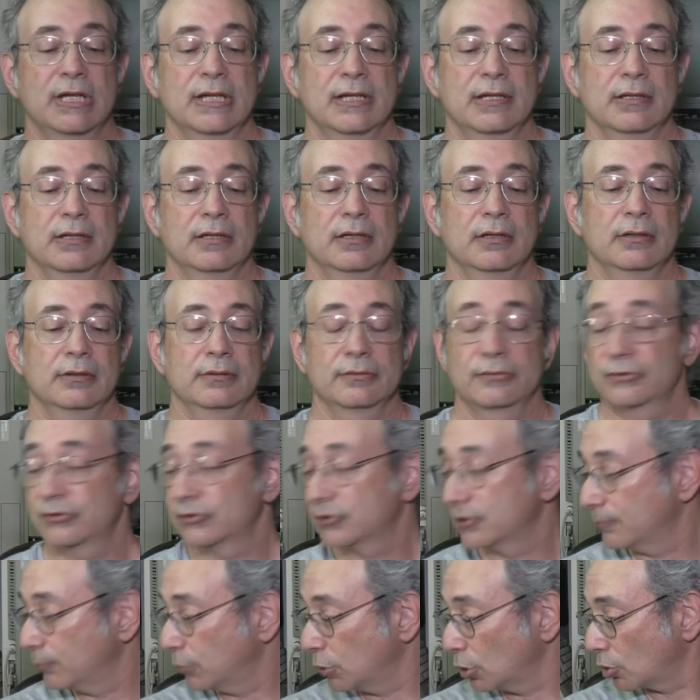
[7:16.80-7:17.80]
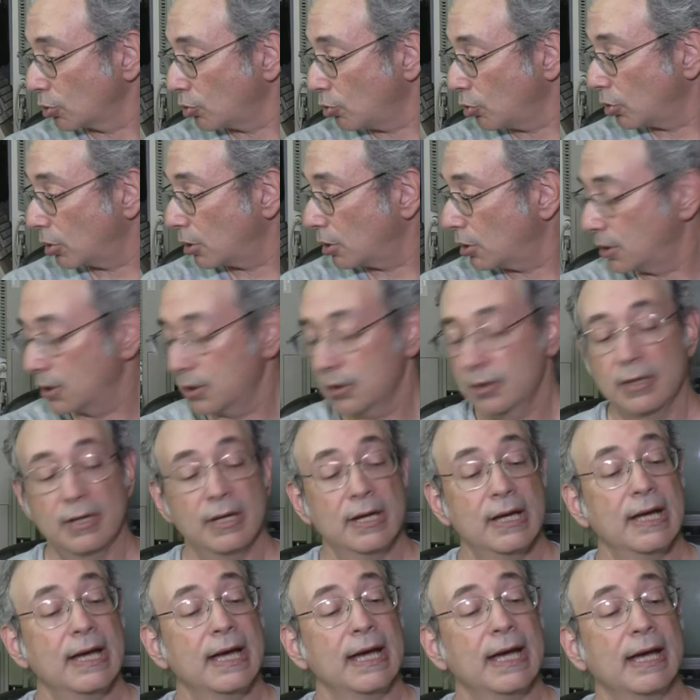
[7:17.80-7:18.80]
take a simple cord
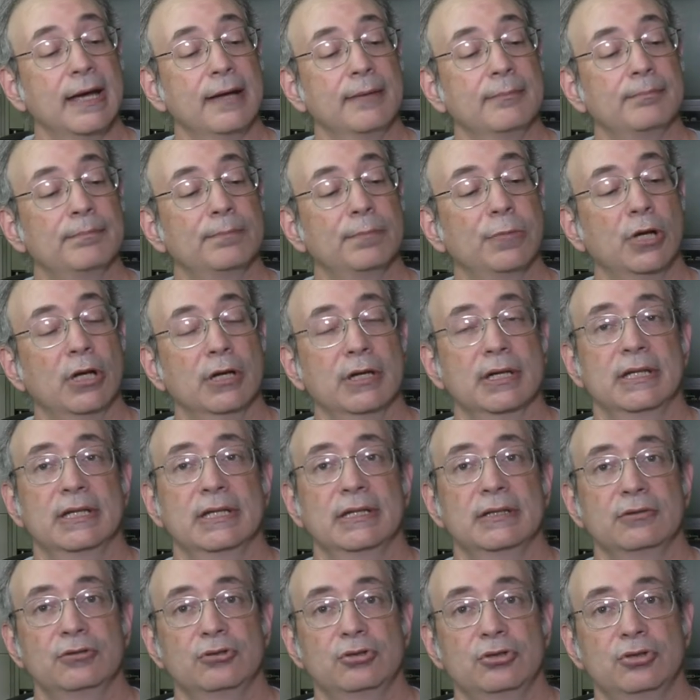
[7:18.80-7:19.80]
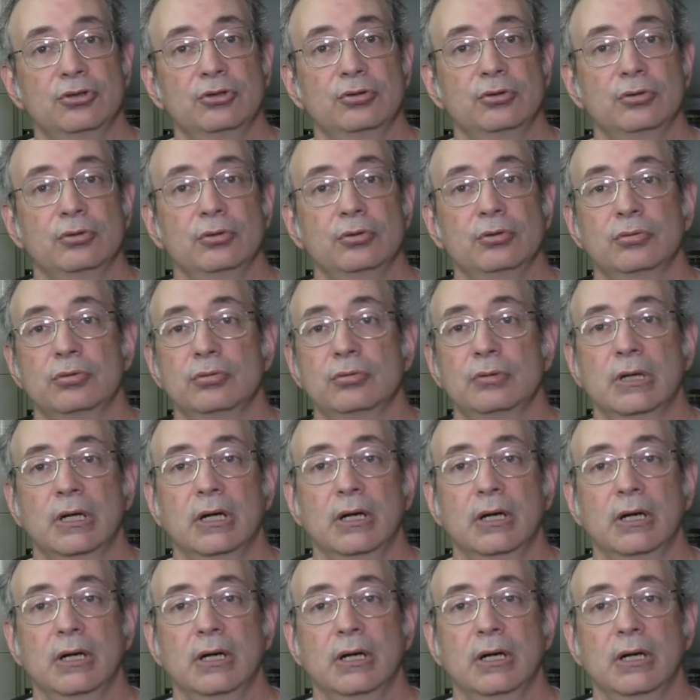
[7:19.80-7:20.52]
and plug it into